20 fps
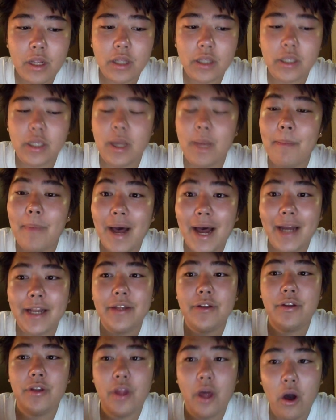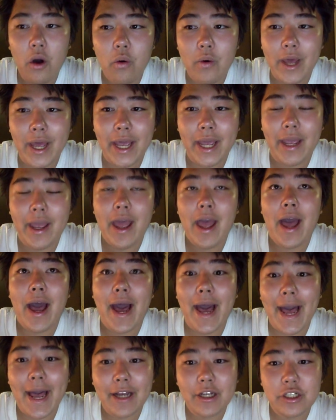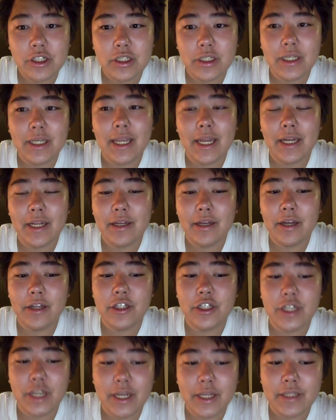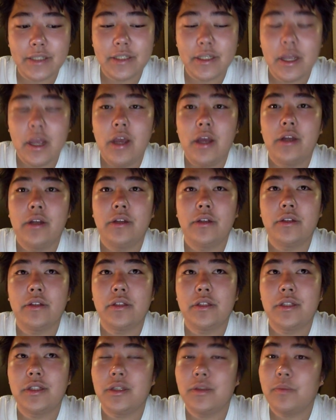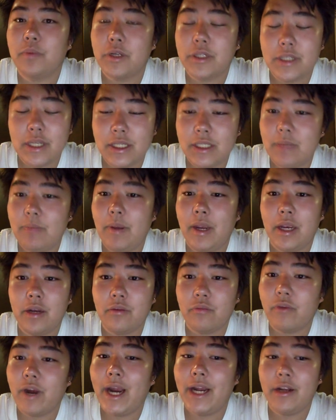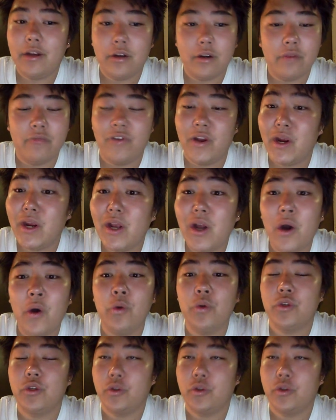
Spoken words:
Yamada Noe actually getting a chance to participate in writing her very own